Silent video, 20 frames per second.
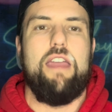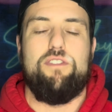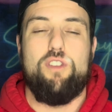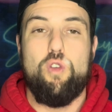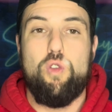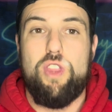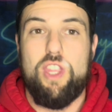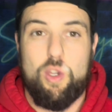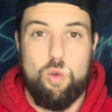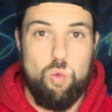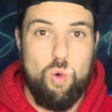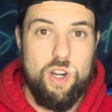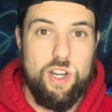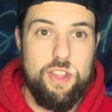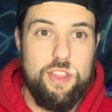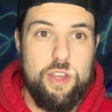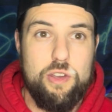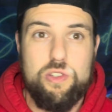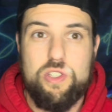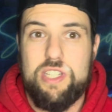you think one of
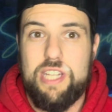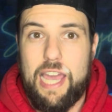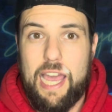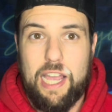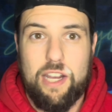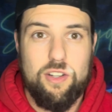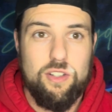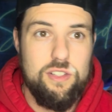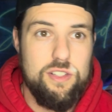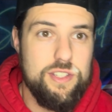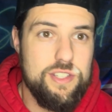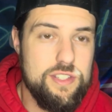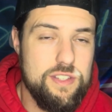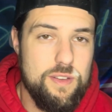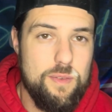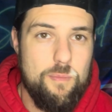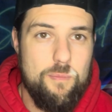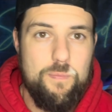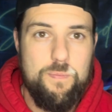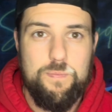those tackles
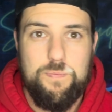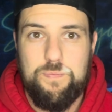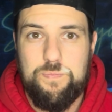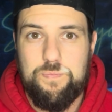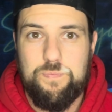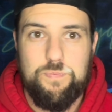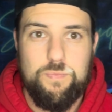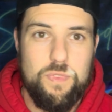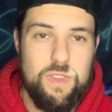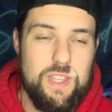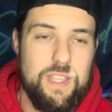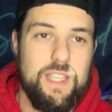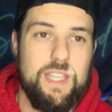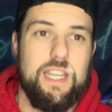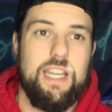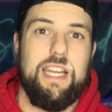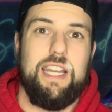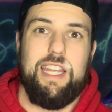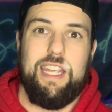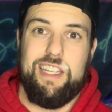
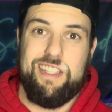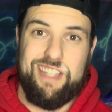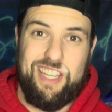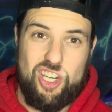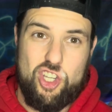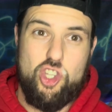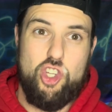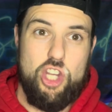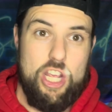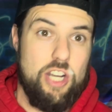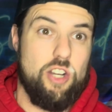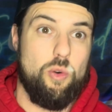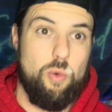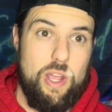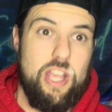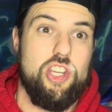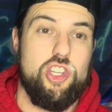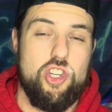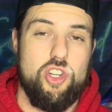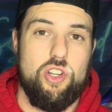is like
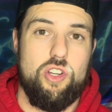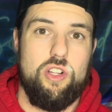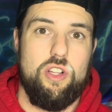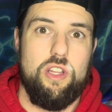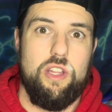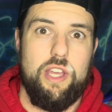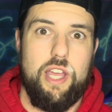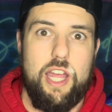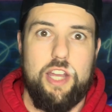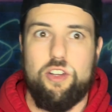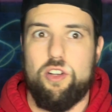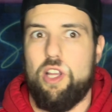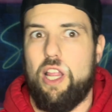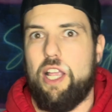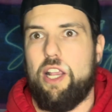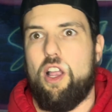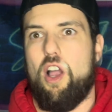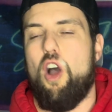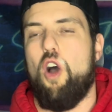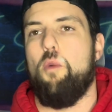generational and you're
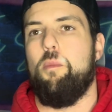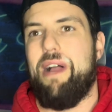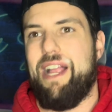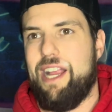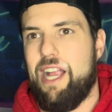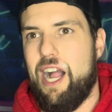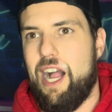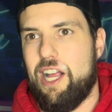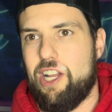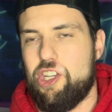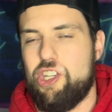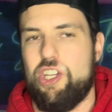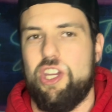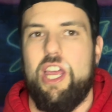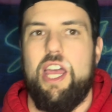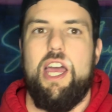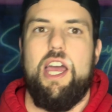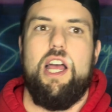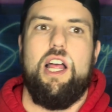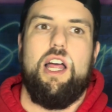like, oh my gosh,
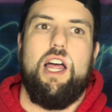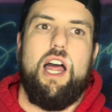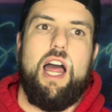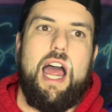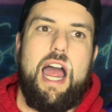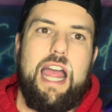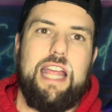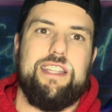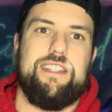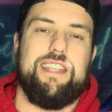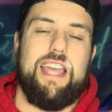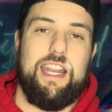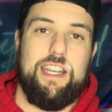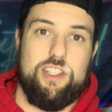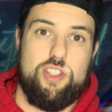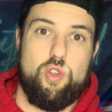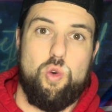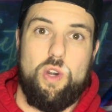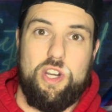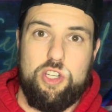hindsight is
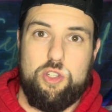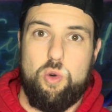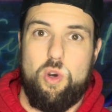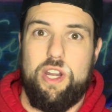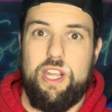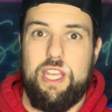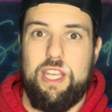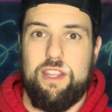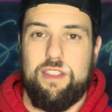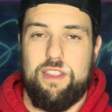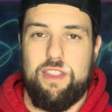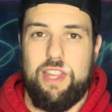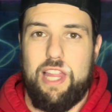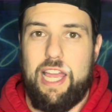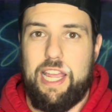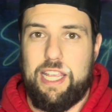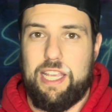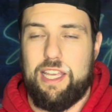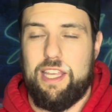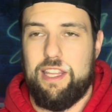2020,
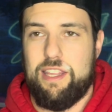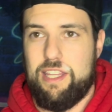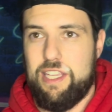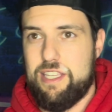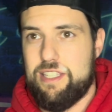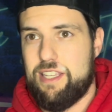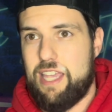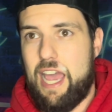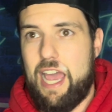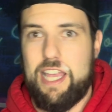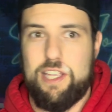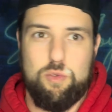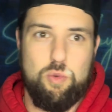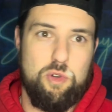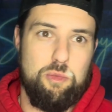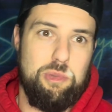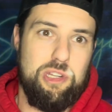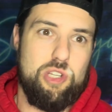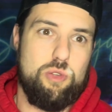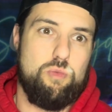like these guys would
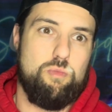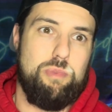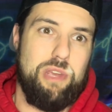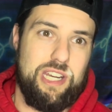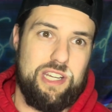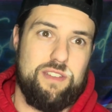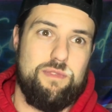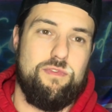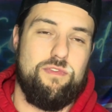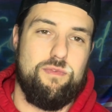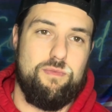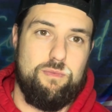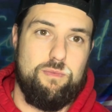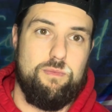be picked